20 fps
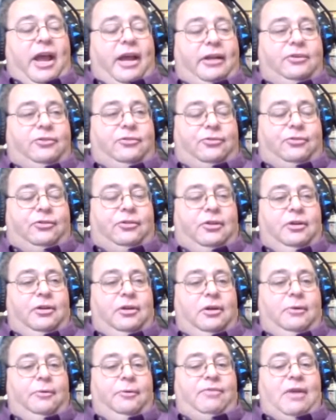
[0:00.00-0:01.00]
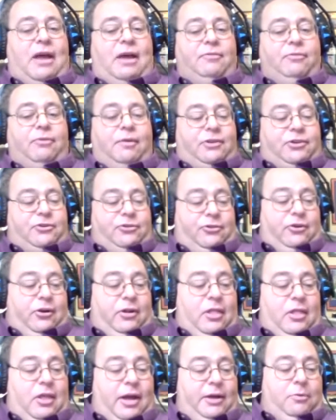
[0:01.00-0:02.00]
Uh, good morning. Um,
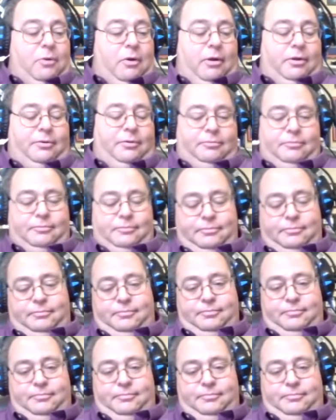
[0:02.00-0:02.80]
I recently hi, Richard.